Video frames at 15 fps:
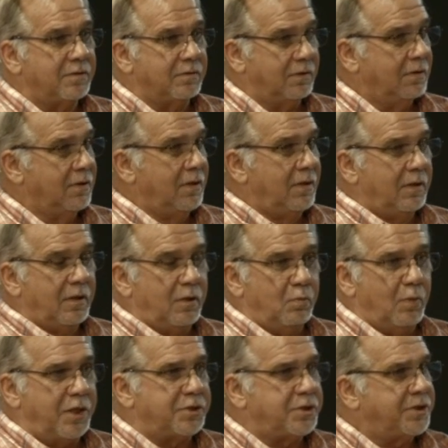You
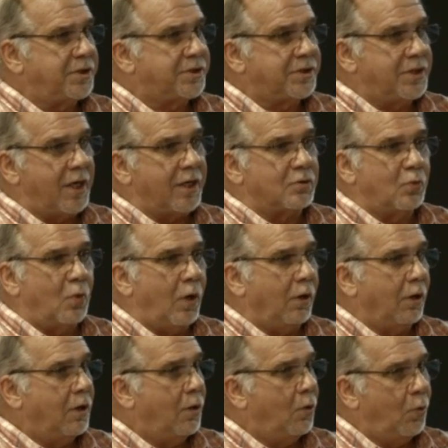mentioned sex a while
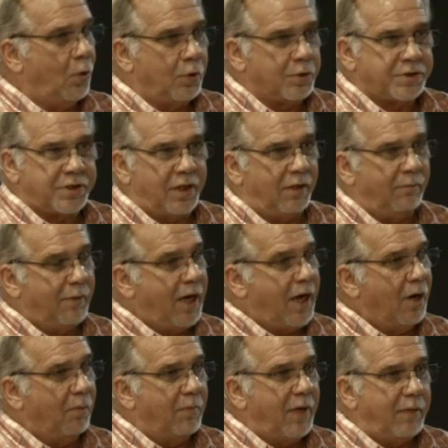ago. We'll set them
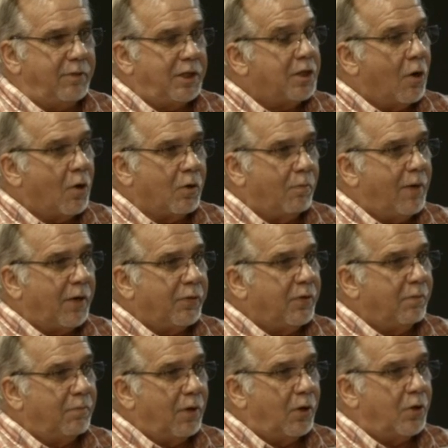down, maybe talk about the
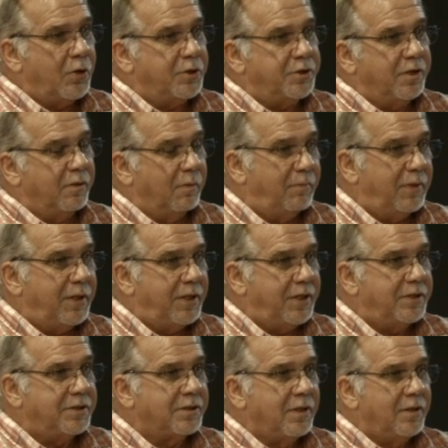birds and the
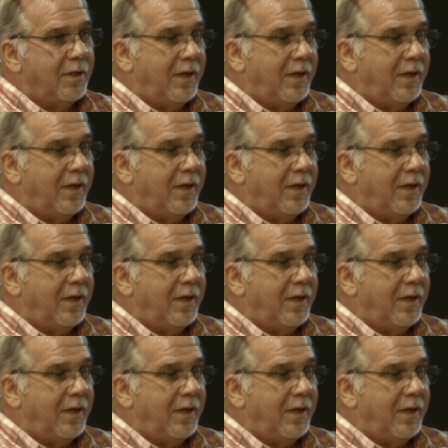bees.